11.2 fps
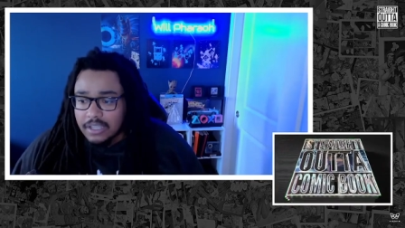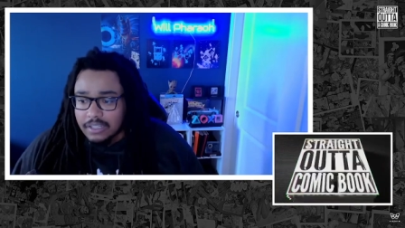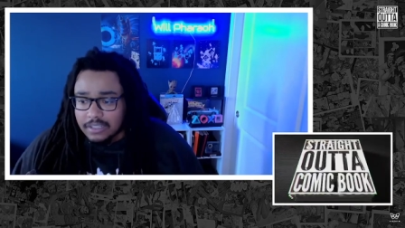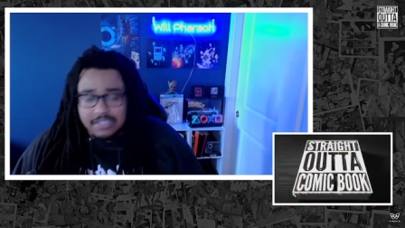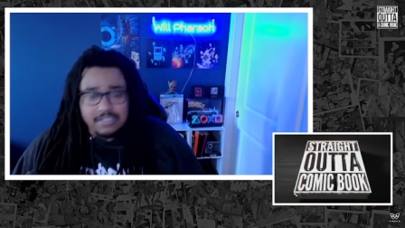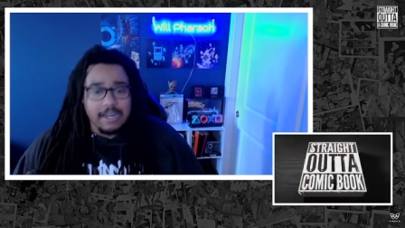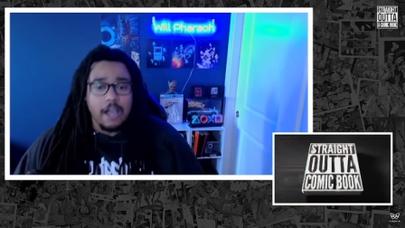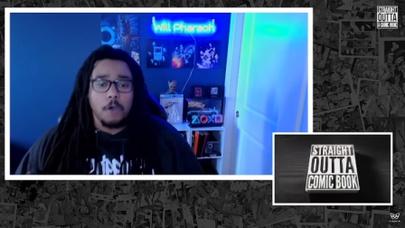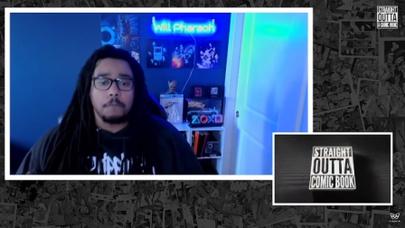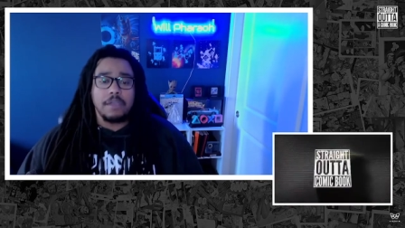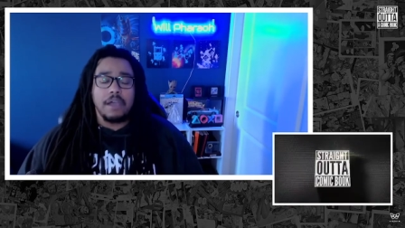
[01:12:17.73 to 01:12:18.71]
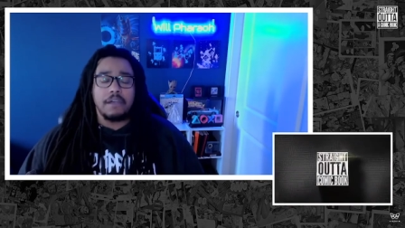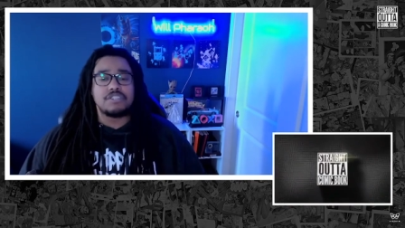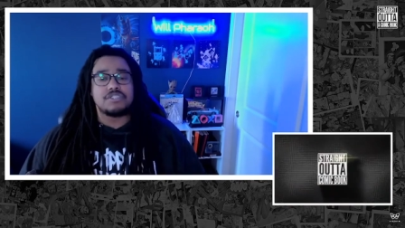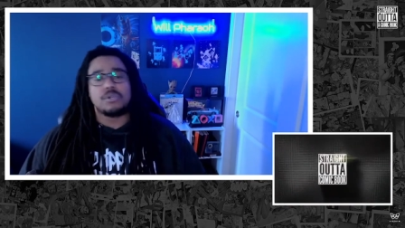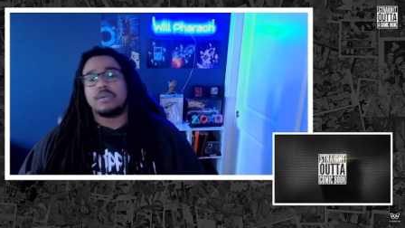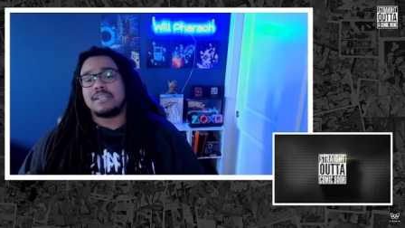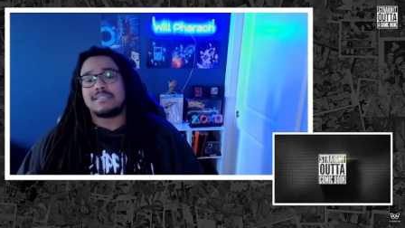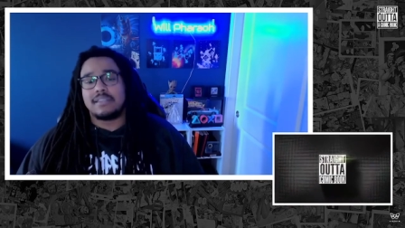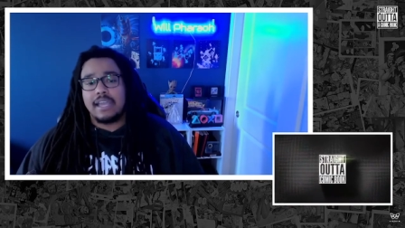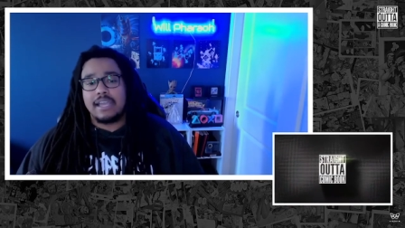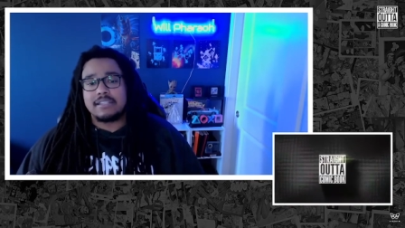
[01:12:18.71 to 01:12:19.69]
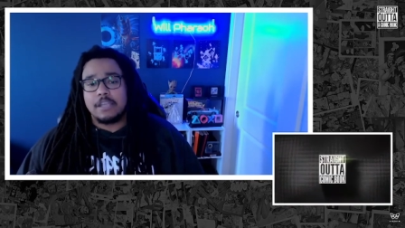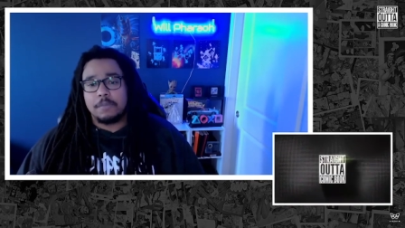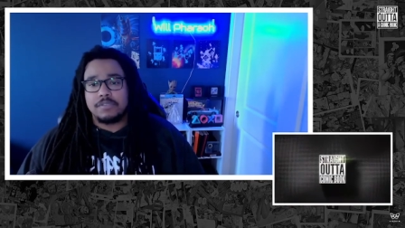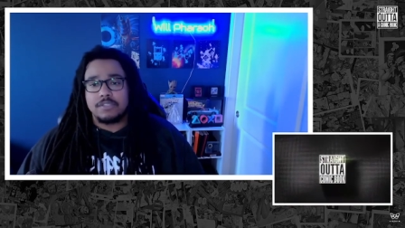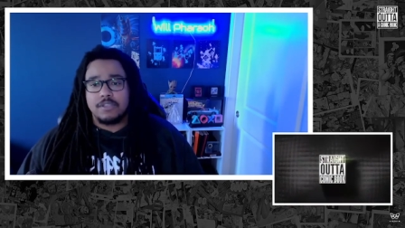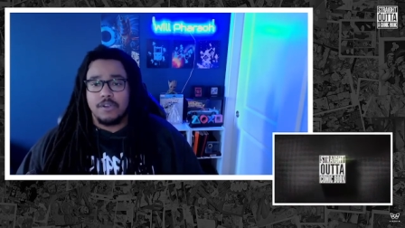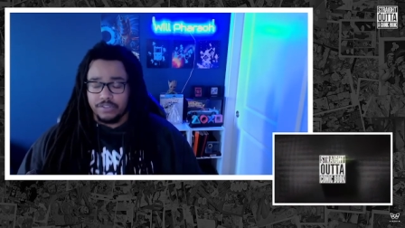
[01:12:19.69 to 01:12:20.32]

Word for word: Listen, I hope y'all enjoyed today's episode.